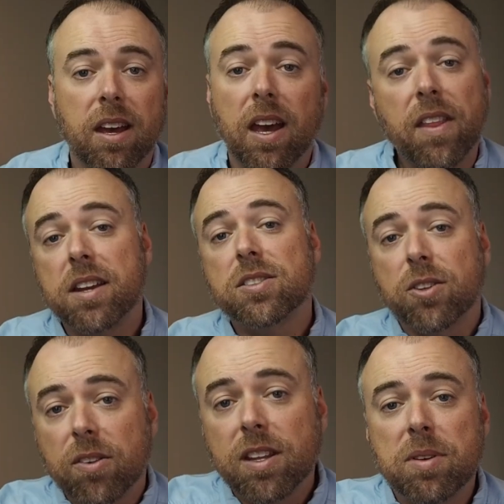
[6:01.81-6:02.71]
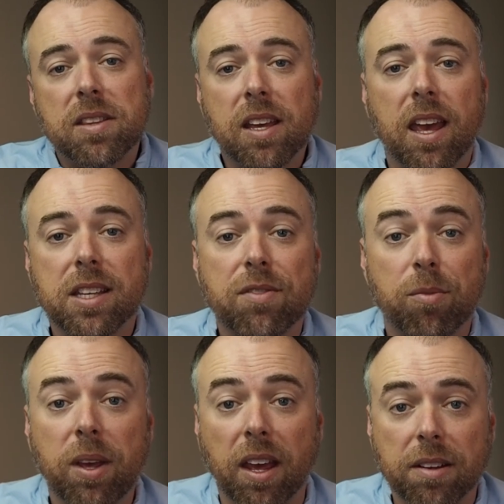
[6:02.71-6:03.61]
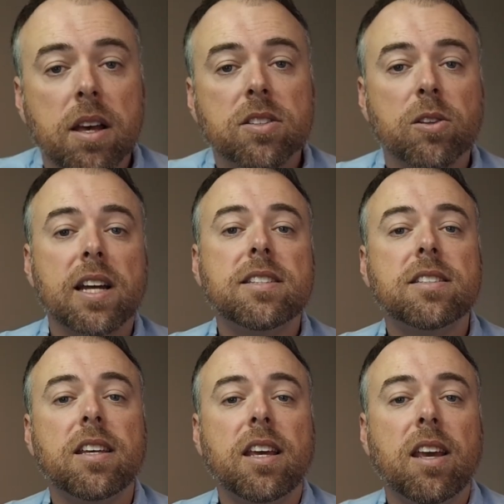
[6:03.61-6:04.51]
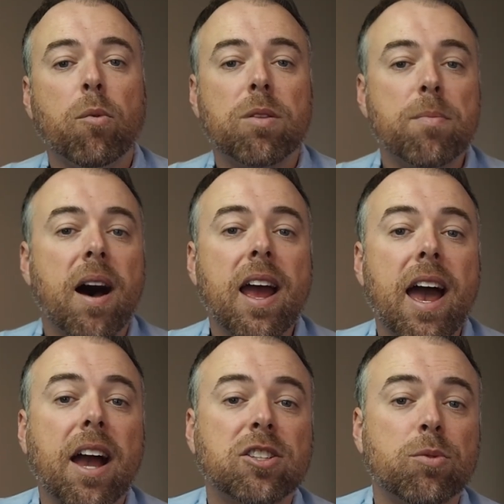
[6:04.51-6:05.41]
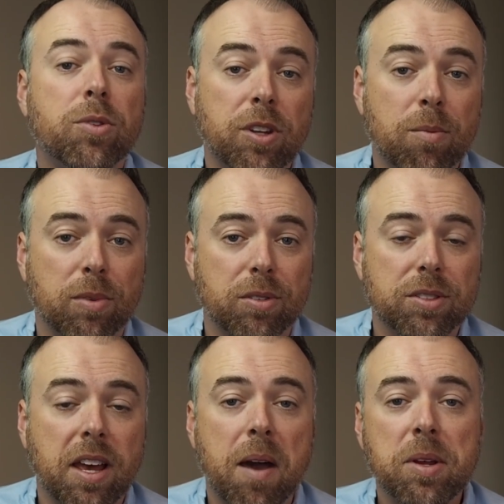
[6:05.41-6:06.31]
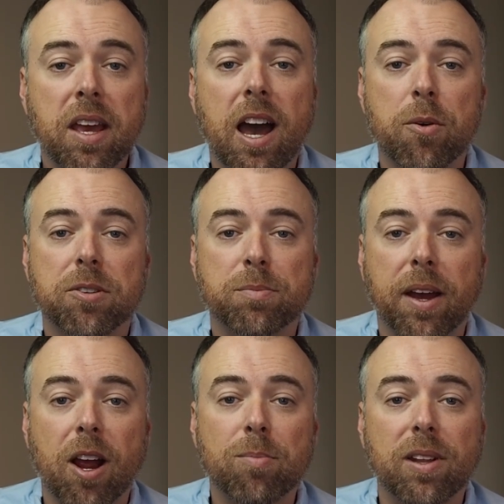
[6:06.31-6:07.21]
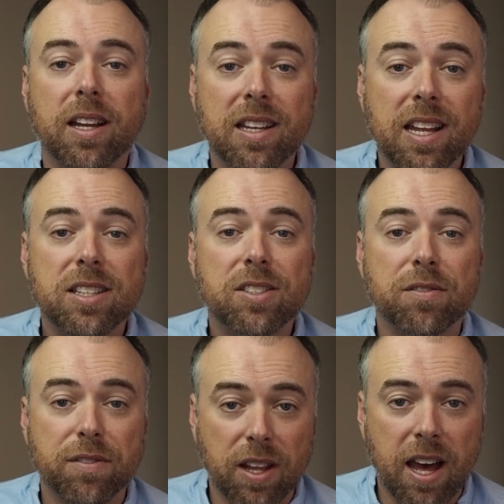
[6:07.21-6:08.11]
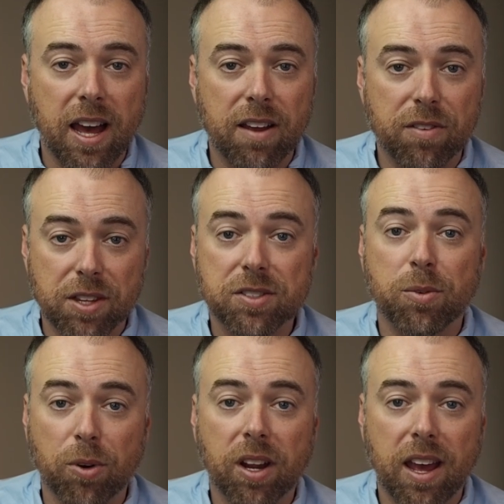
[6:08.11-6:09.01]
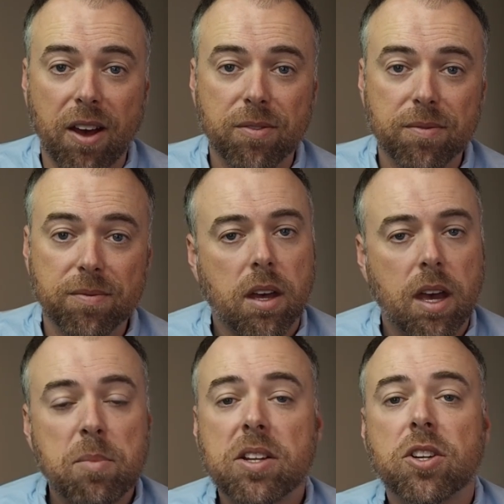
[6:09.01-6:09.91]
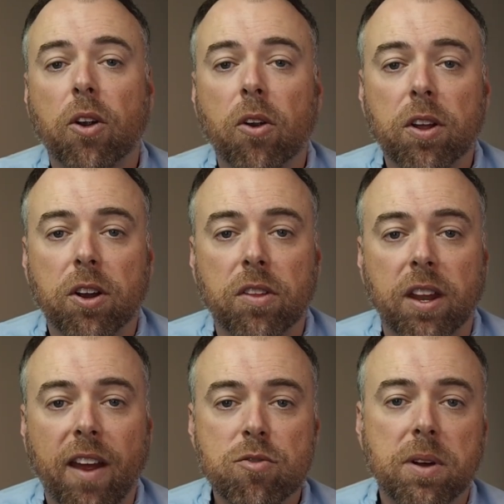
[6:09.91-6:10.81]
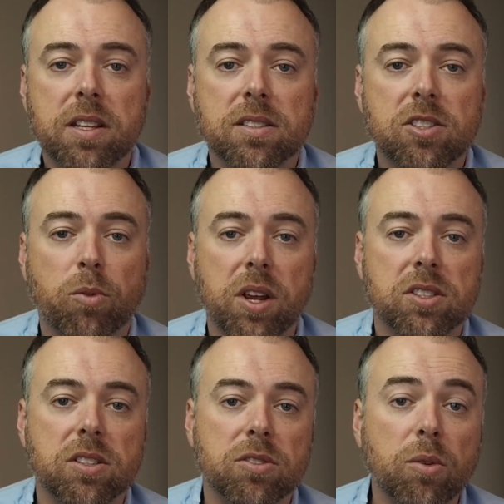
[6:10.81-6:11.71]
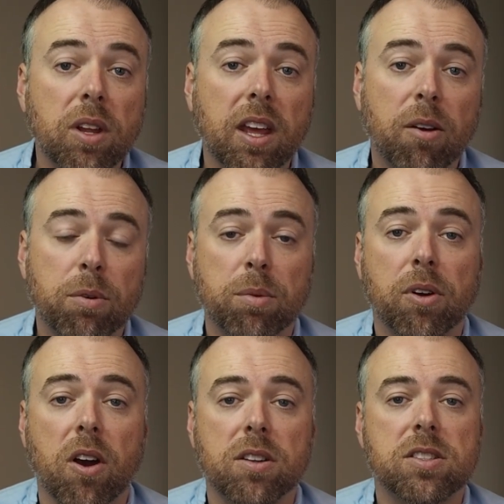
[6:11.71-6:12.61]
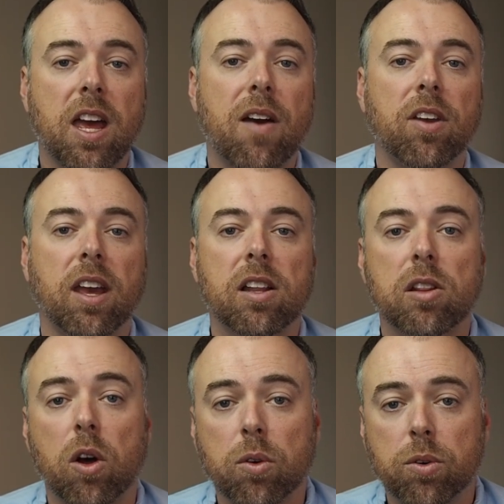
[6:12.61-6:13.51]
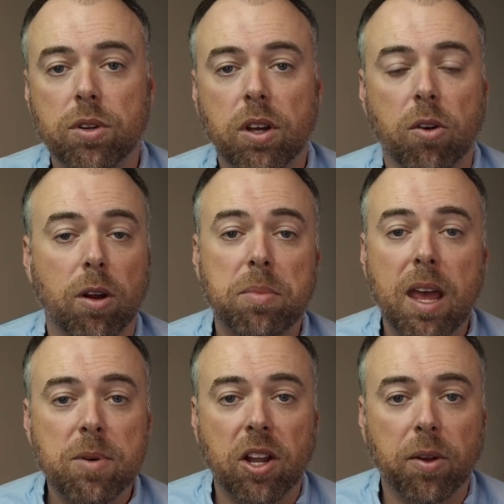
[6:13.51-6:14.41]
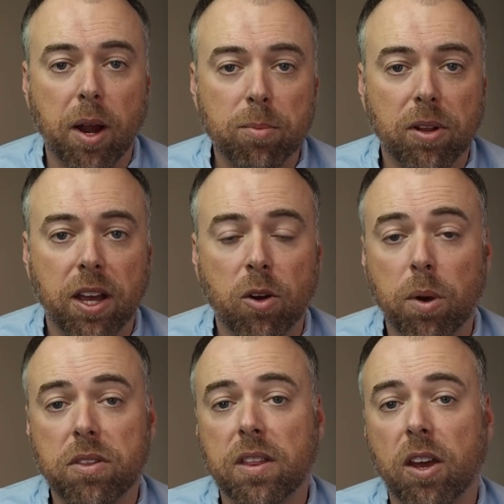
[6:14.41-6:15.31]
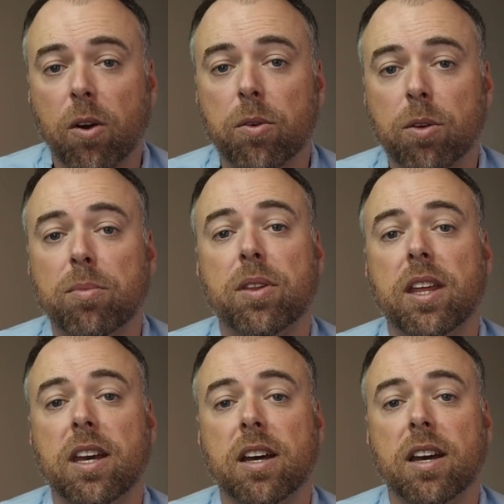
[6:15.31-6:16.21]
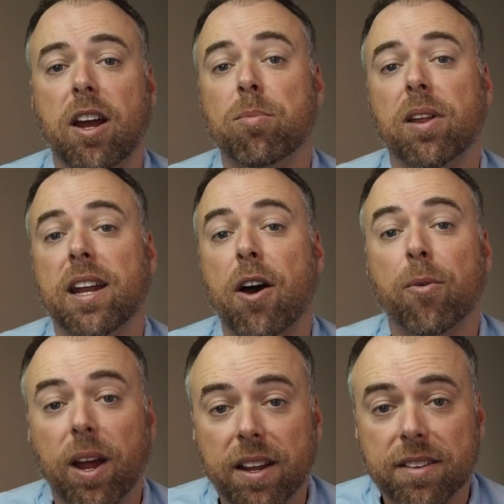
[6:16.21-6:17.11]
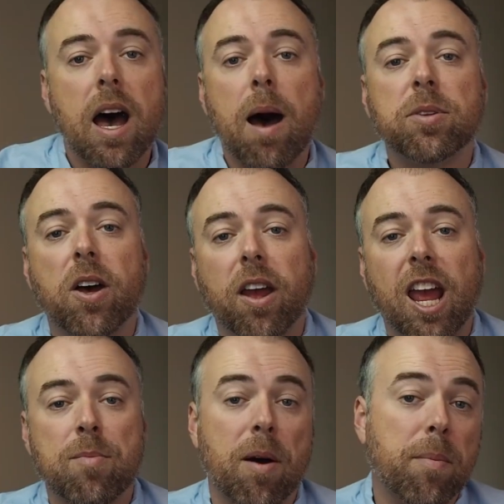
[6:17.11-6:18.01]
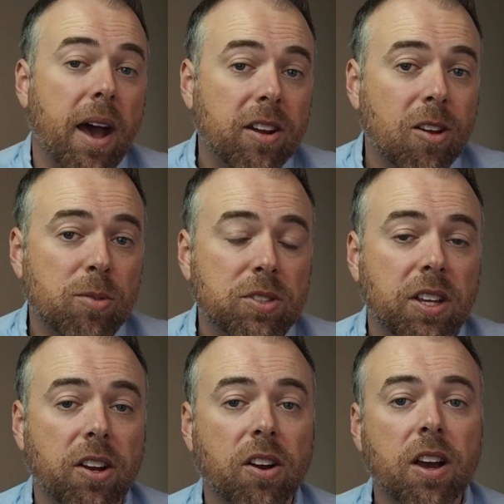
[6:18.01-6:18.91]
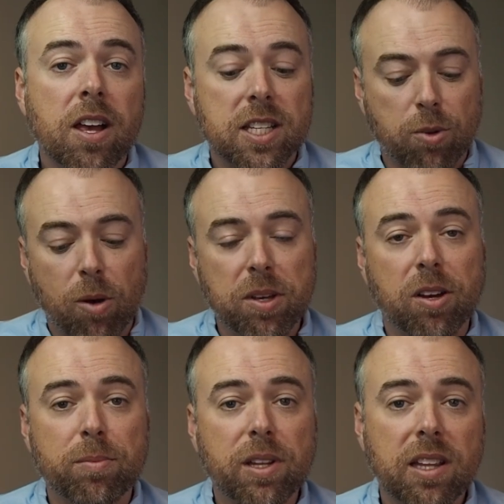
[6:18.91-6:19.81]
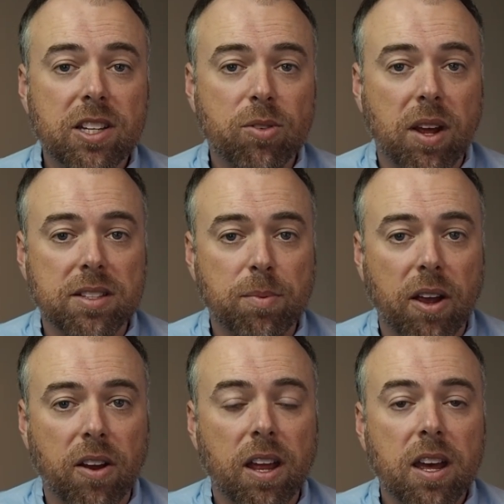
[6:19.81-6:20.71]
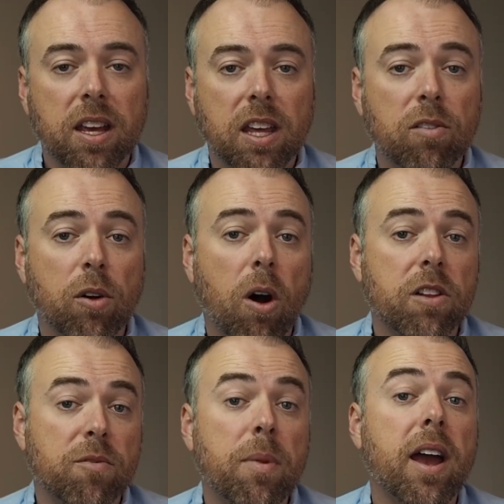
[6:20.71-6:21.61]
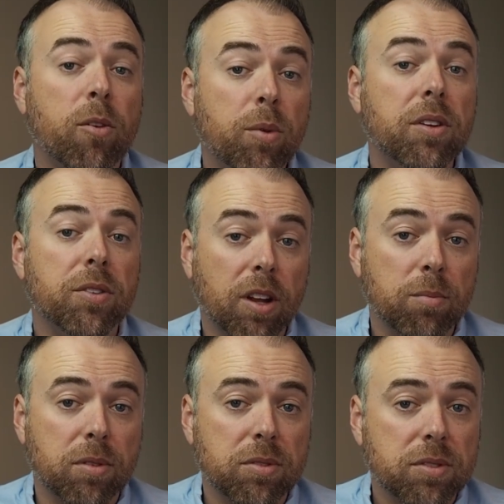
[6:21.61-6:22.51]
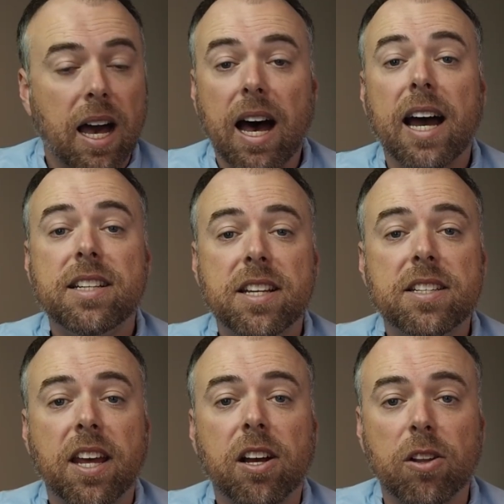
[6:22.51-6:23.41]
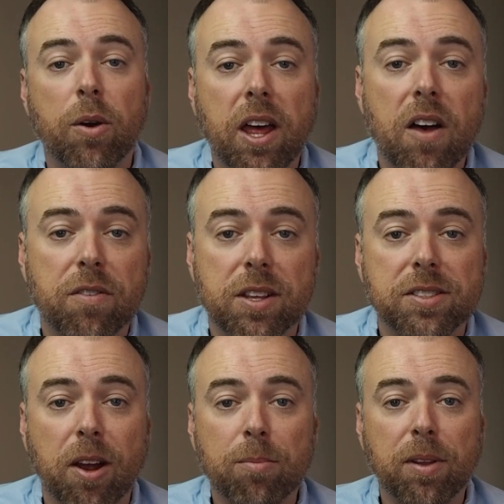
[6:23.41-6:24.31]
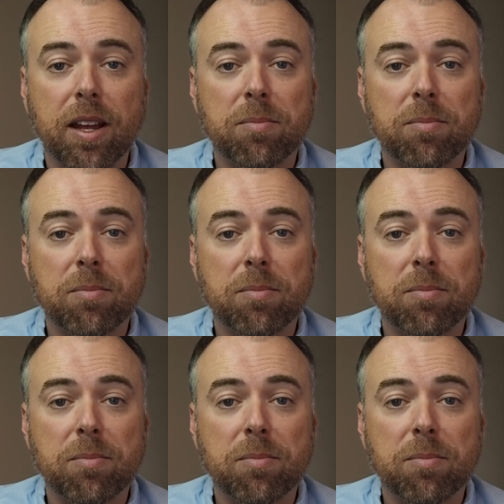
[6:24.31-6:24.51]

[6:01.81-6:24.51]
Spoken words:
And that has certainly the case for me. So let's see with my actual numbers how many hours my airplane needs to fly for this to work out. I mentioned earlier that everybody's situation is unique with regards to having a loan or a payment on their airplane or whether they own the airplane outright. I'm talking about my numbers here, so I'll be completely transparent and give you all of my real numbers. I did take a loan out for this airplane